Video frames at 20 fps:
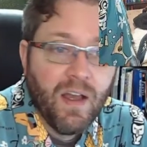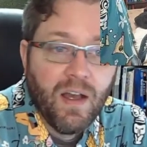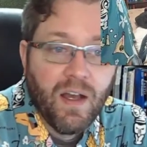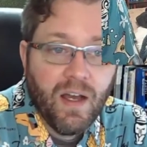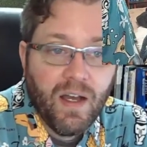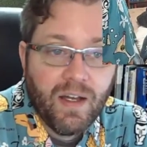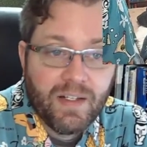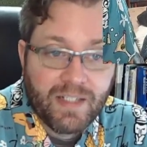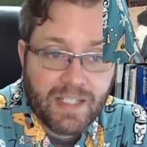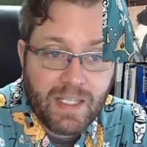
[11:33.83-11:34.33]

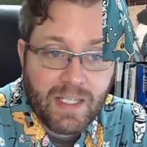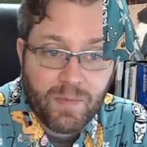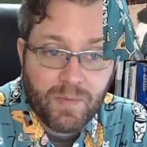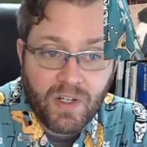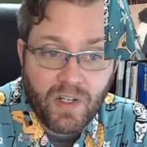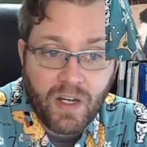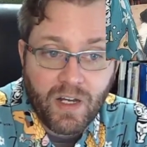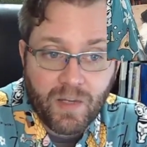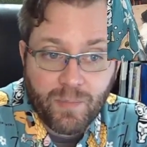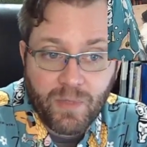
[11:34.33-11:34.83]
to keep
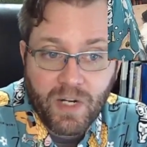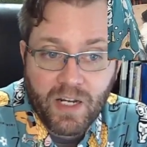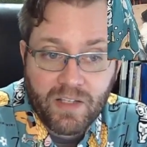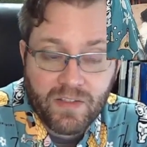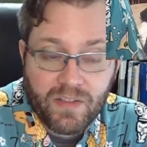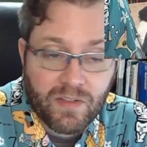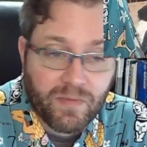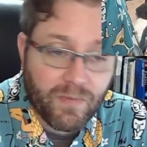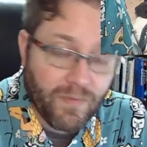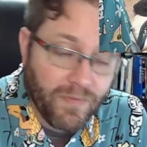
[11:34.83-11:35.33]
stock
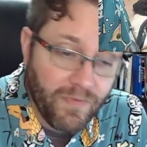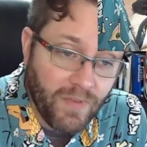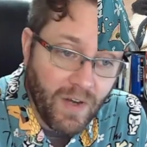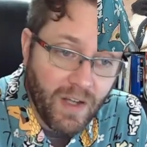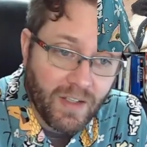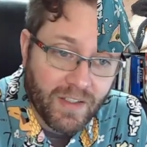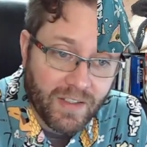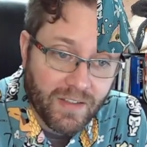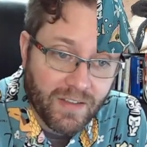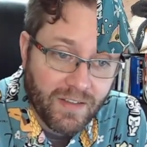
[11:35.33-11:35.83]
prices from
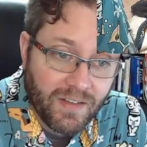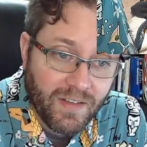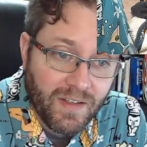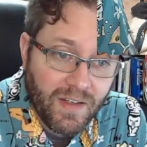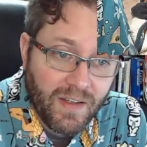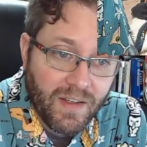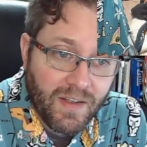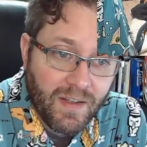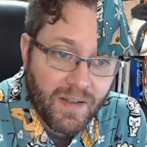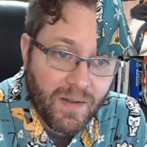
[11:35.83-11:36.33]
falling.
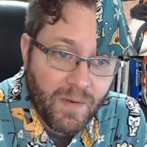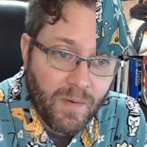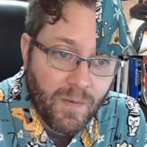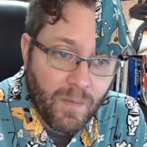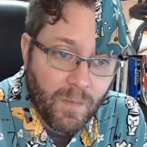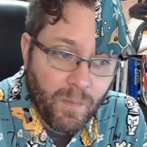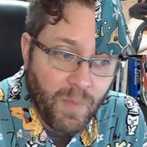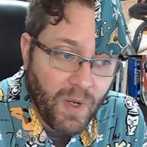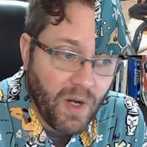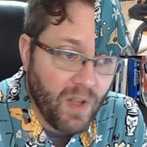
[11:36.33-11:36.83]

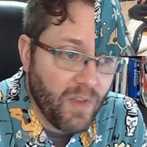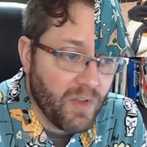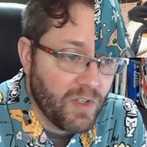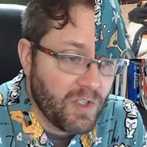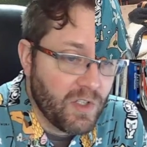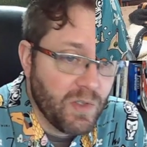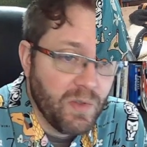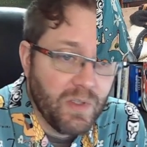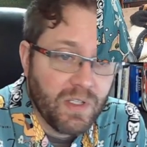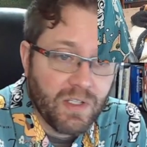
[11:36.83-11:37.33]
But all they're
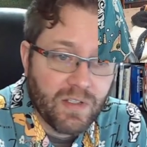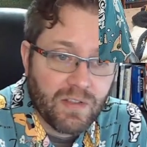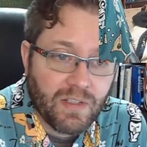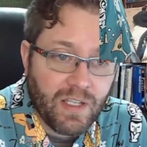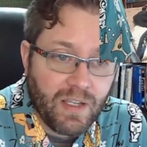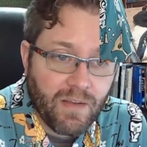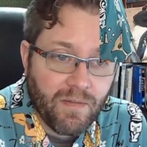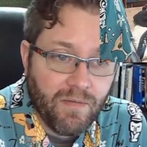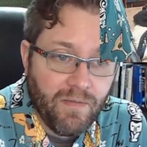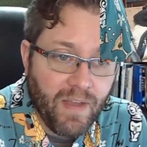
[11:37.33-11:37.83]
doing is
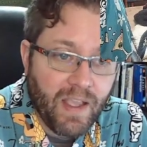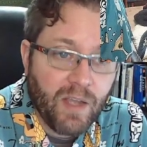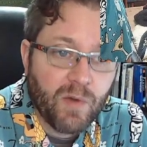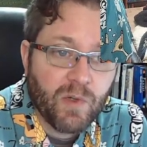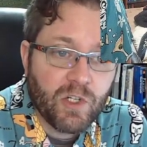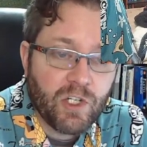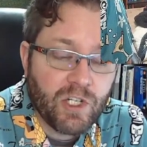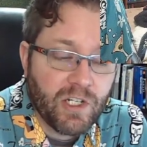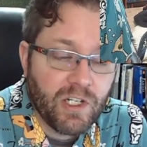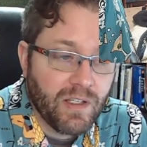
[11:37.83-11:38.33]
like
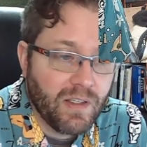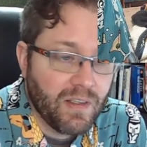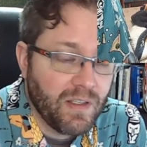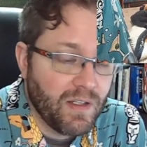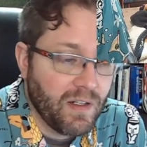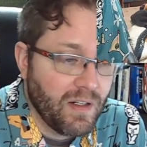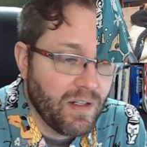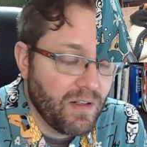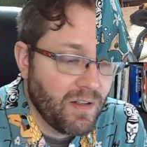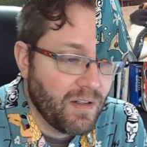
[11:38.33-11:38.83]
vanquishing
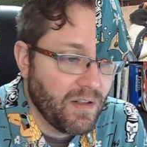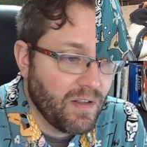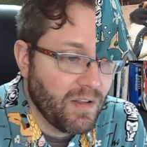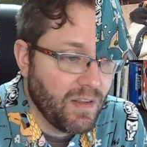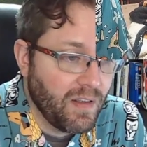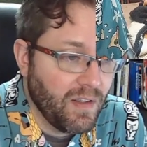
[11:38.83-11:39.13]
their